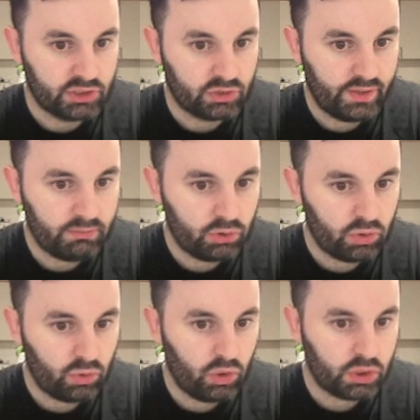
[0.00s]
So I think I'm going to
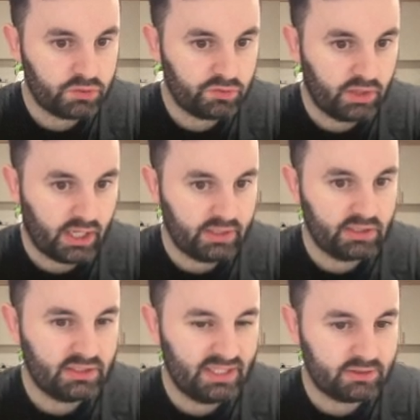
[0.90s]
go Lucas
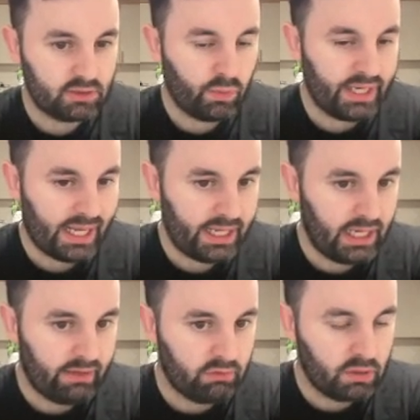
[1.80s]
Fernandez. He has quite a high
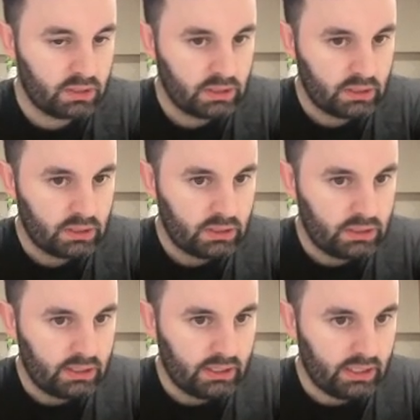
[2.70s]
level.
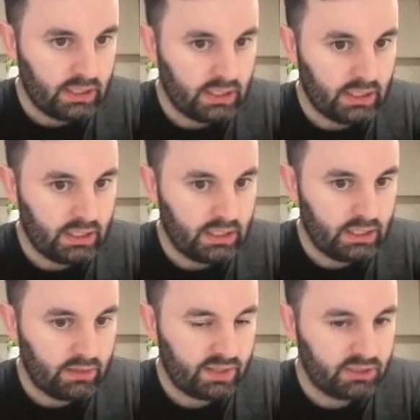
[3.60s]

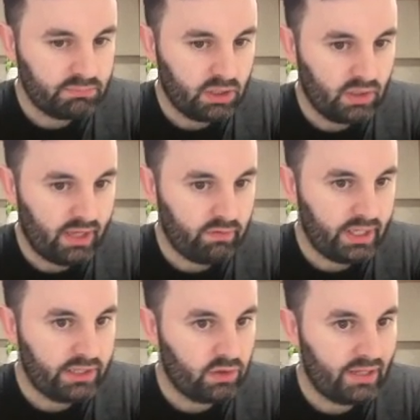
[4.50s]
I think he's about level
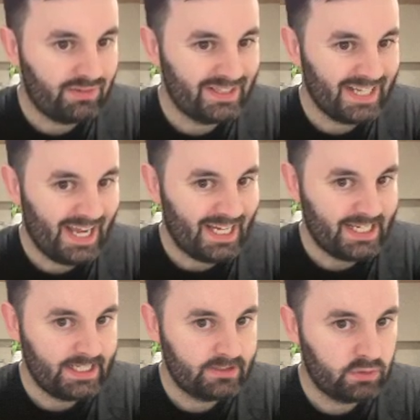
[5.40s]
8 or level
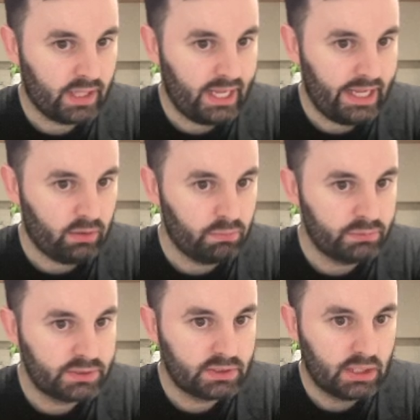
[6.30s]
9, so that
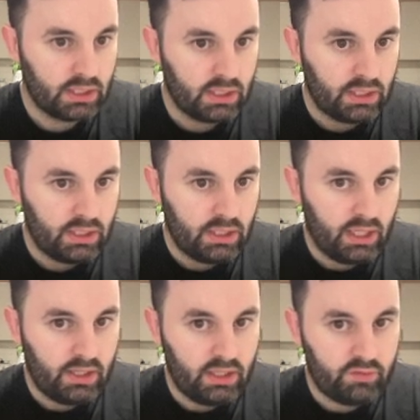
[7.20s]
helps.
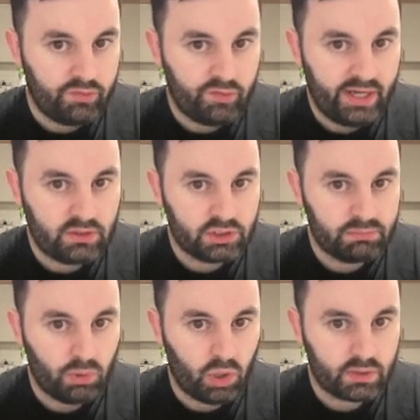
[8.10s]
And then the final
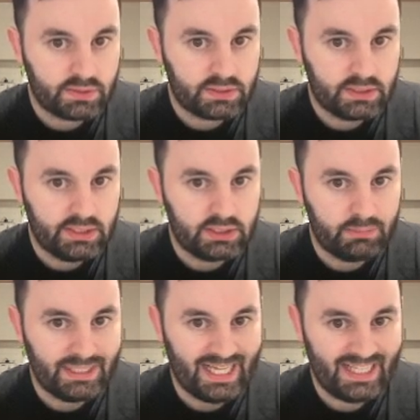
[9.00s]
spot needs to
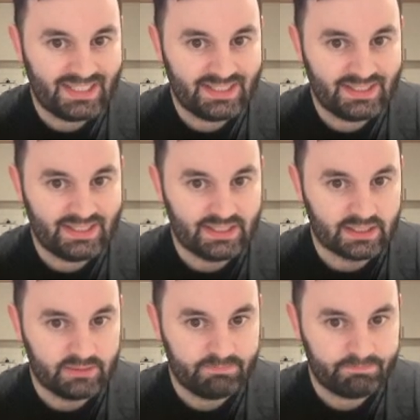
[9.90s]
be in
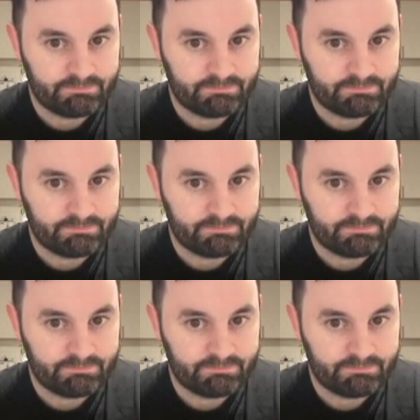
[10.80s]
season.